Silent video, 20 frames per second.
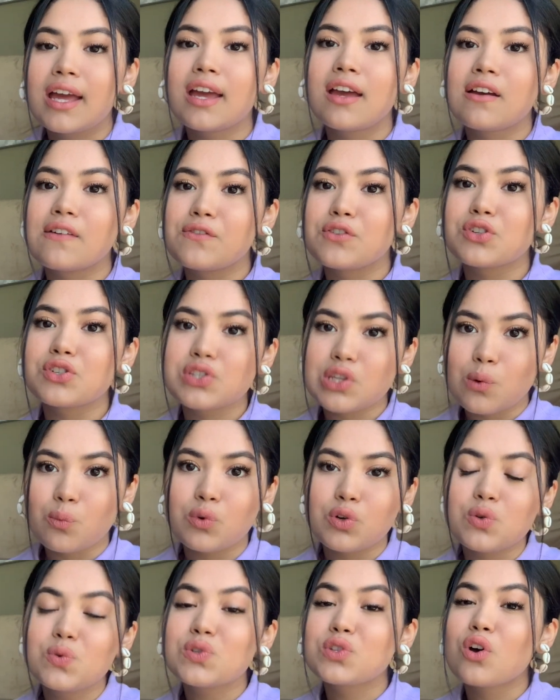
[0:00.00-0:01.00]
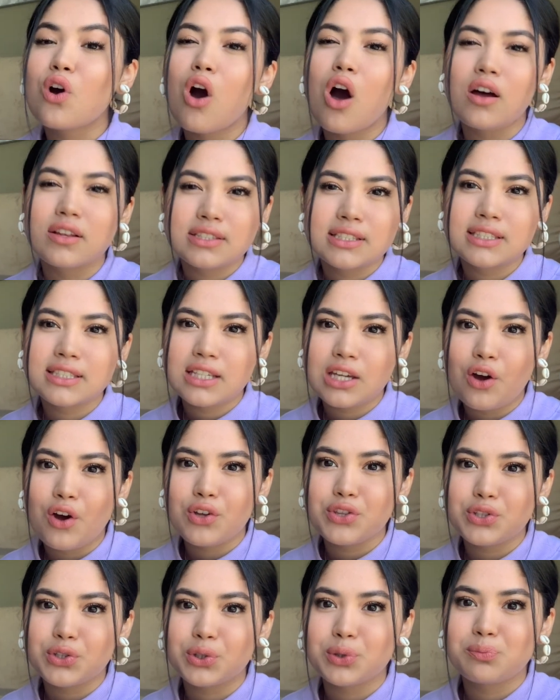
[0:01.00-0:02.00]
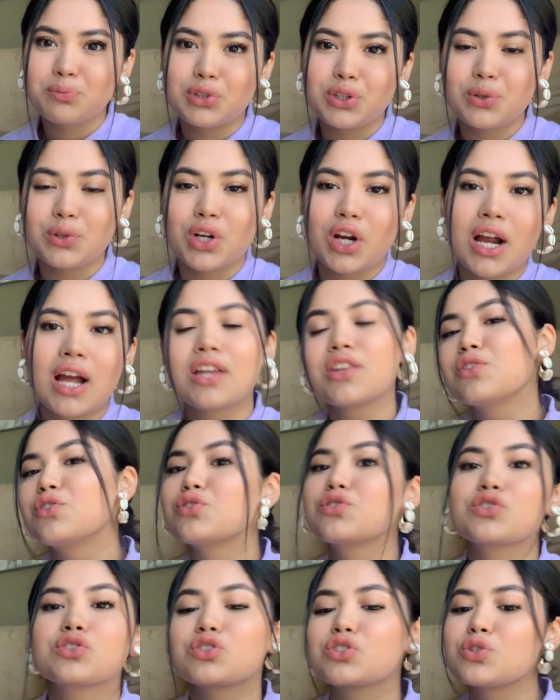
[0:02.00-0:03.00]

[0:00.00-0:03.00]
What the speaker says: If you're someone who's constantly on their computer and you're